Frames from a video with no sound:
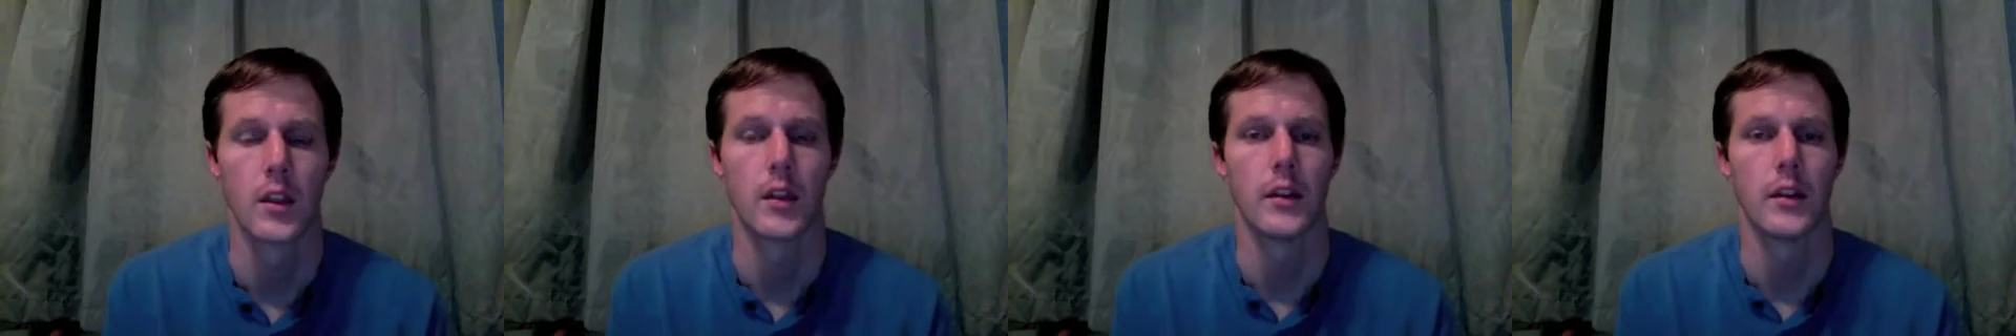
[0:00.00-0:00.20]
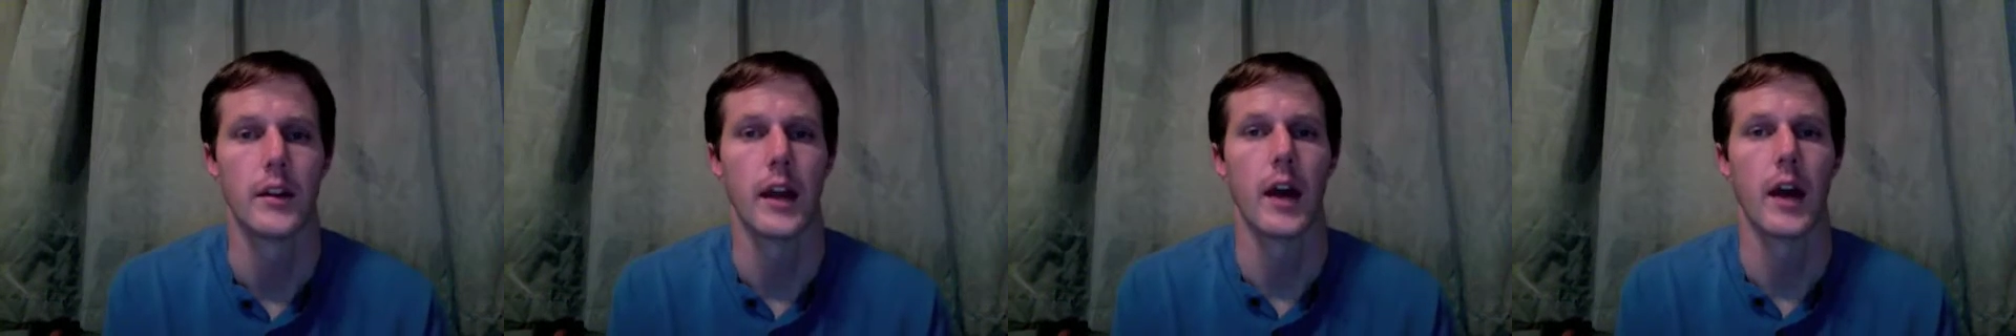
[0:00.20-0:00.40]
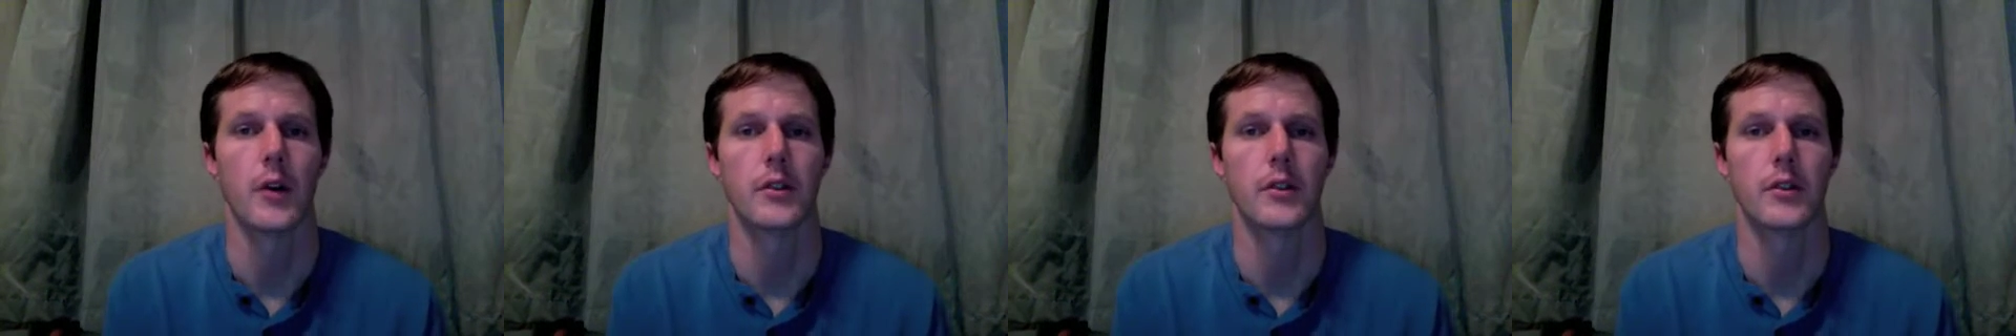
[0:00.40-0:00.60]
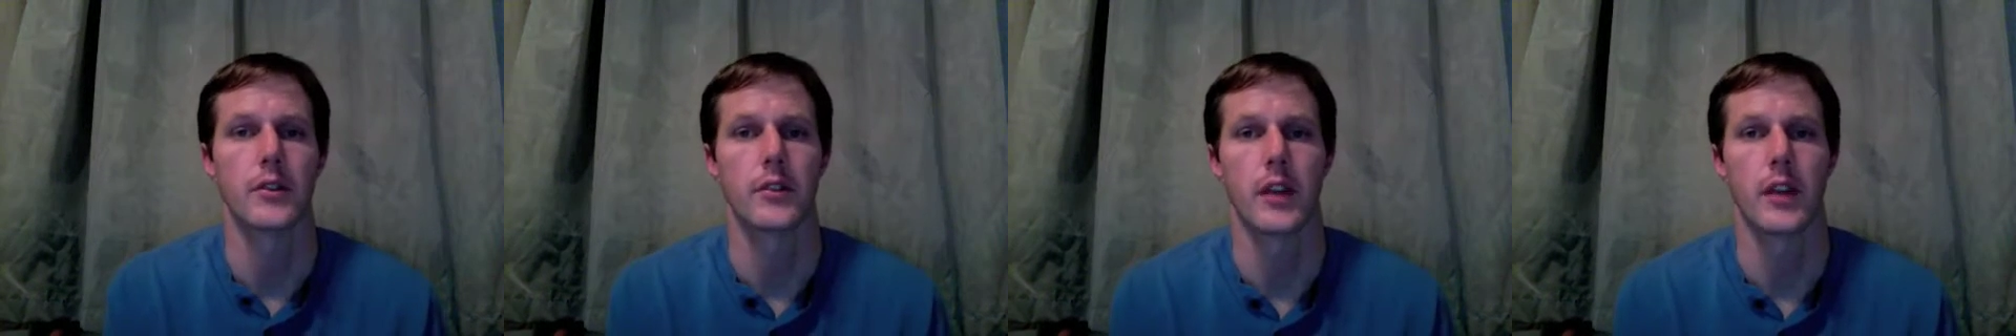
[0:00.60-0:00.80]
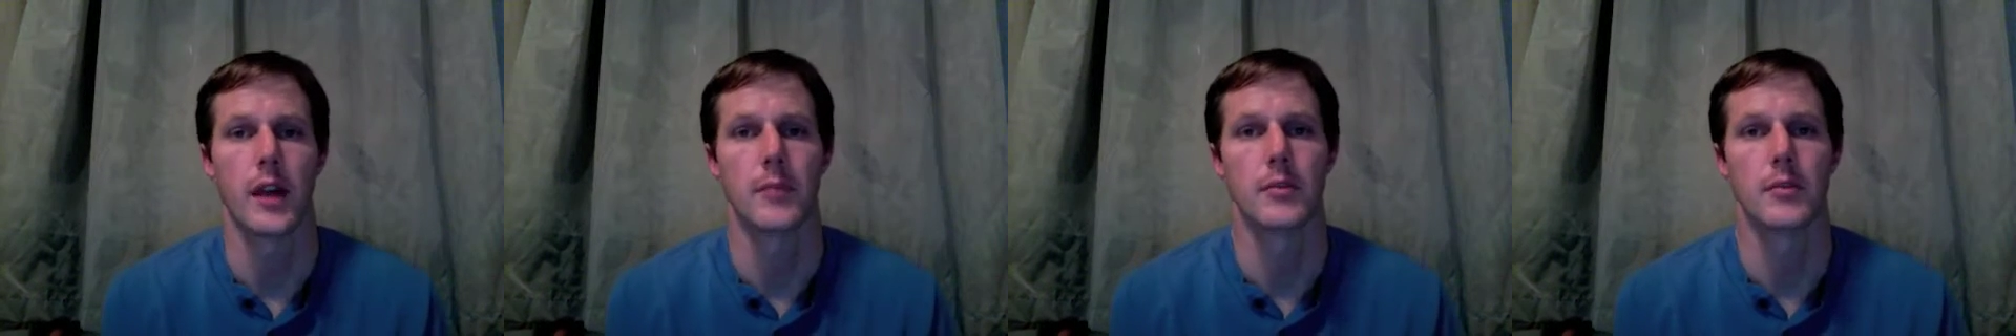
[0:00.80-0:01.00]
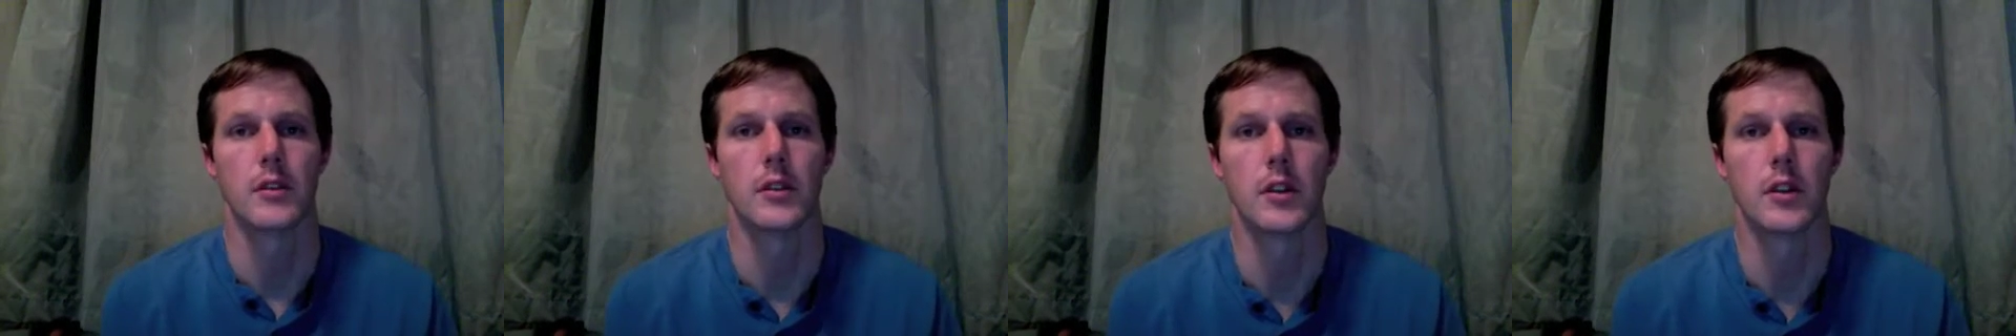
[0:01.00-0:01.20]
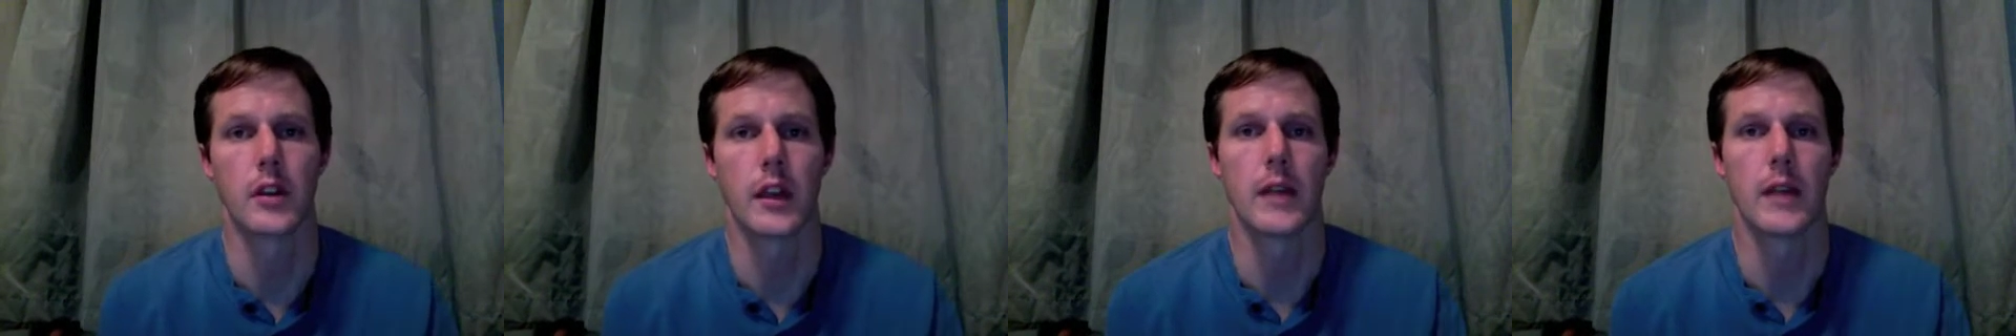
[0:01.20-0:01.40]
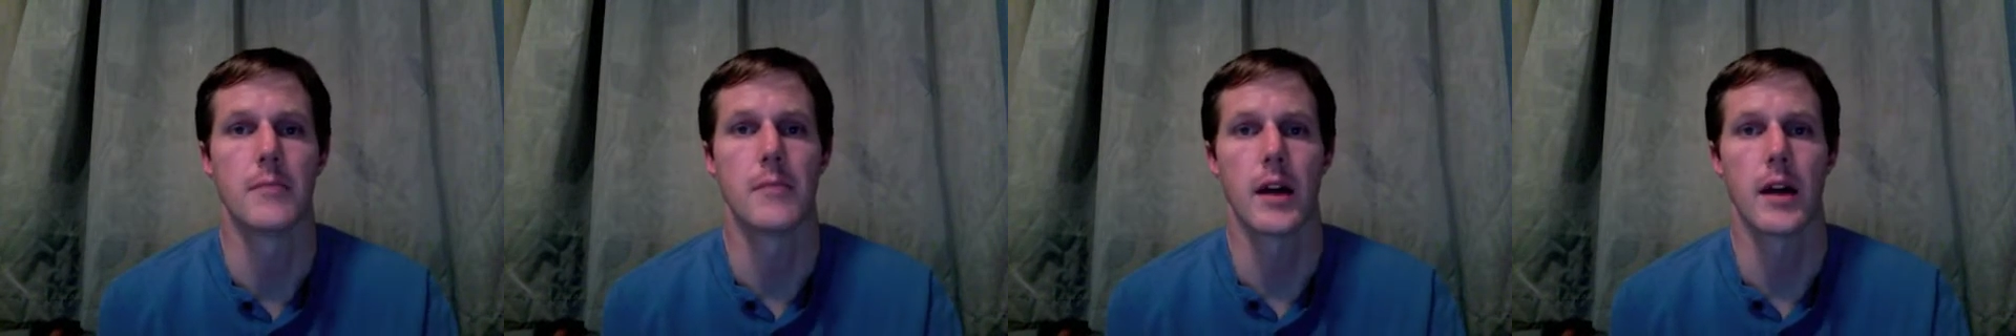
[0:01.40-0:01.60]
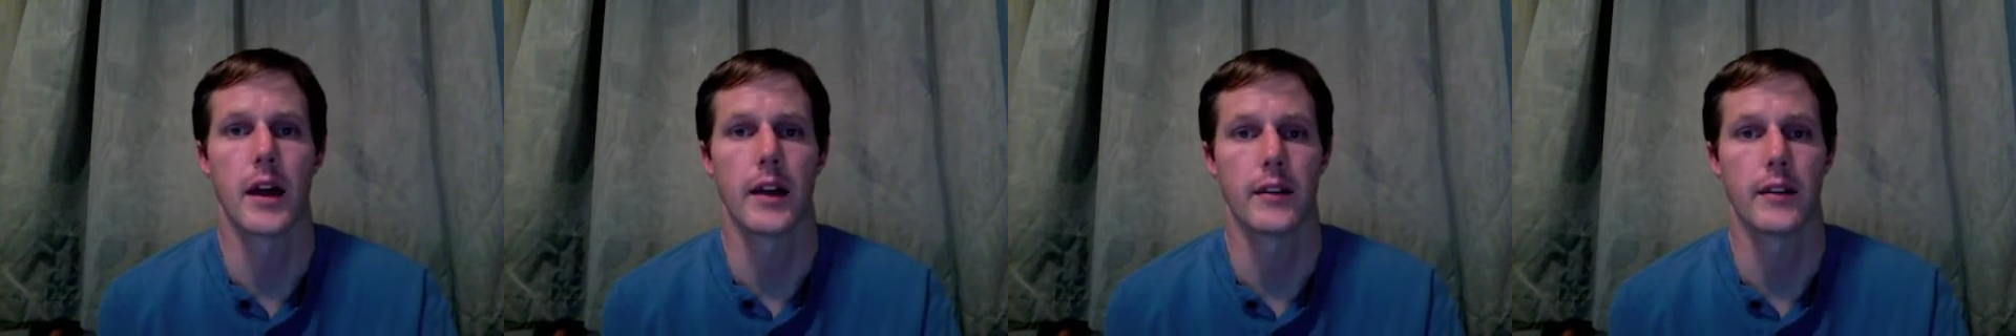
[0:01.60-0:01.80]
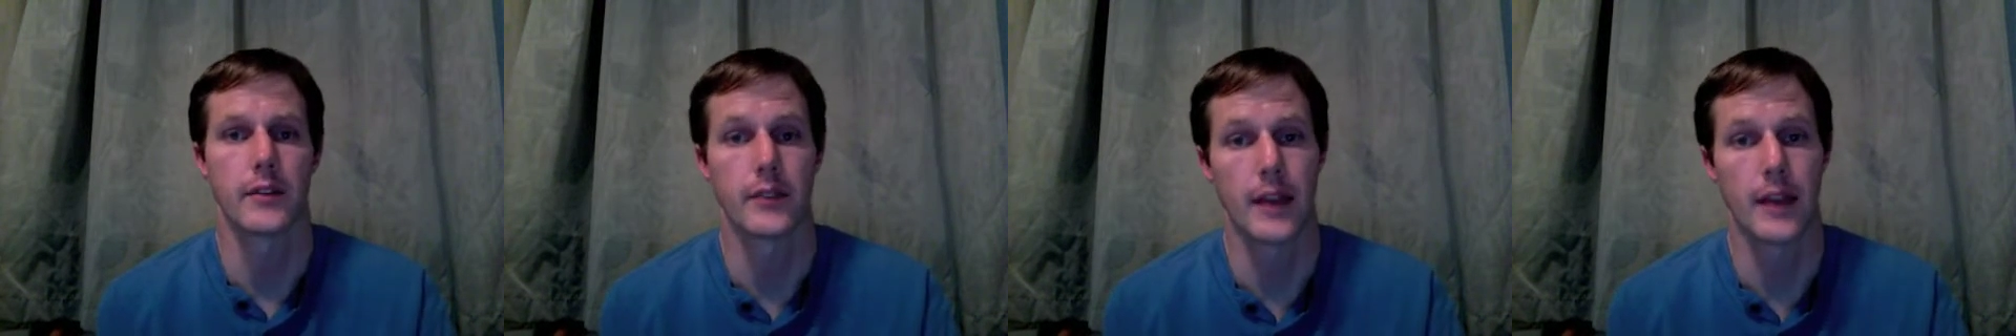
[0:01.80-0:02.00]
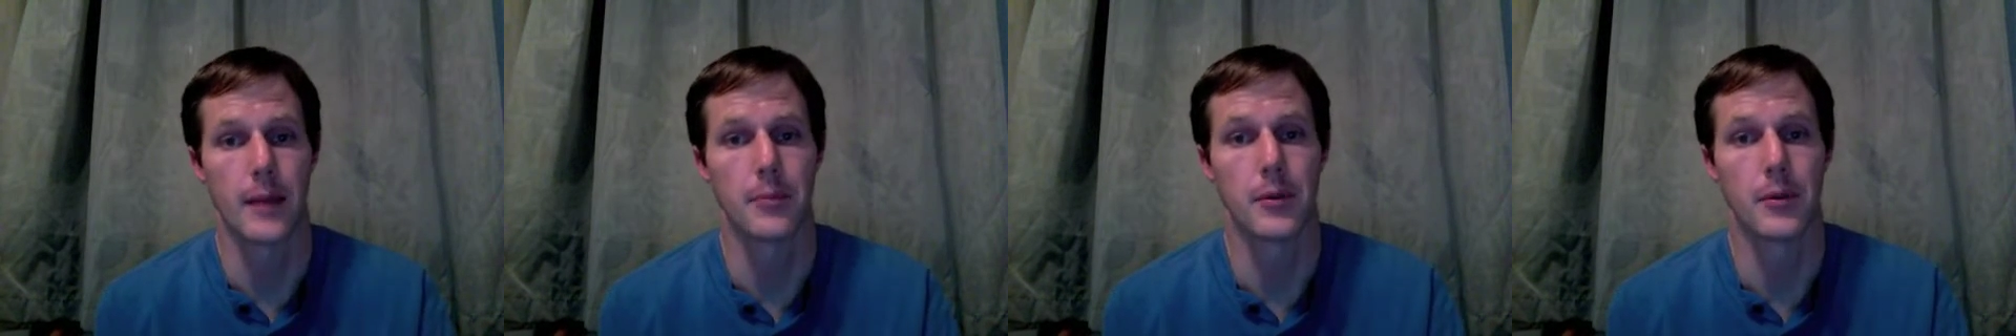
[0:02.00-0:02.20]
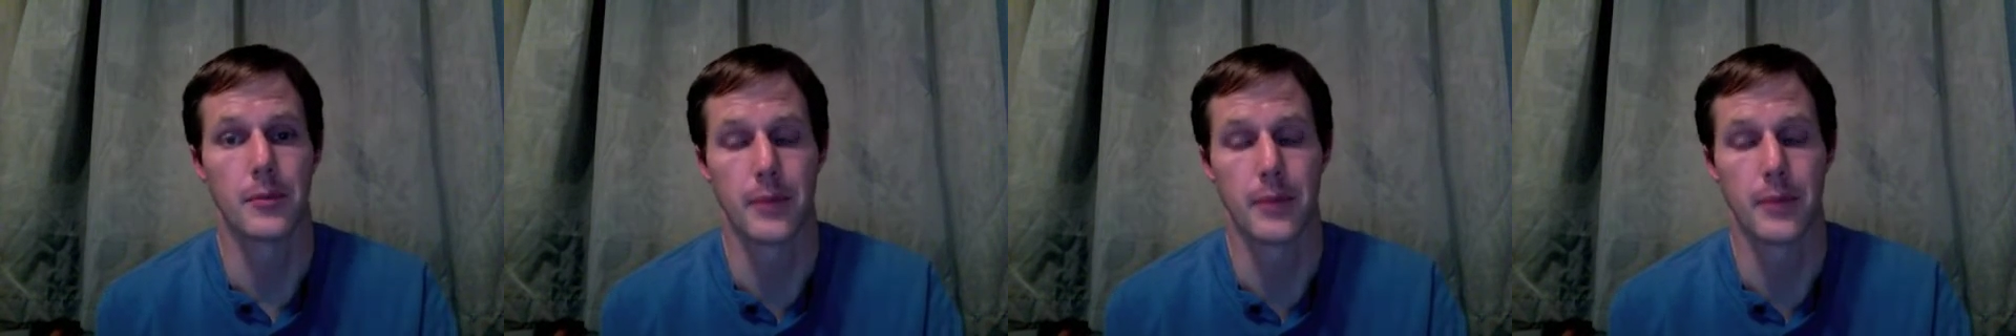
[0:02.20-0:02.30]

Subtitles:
Now it's time to look at my sample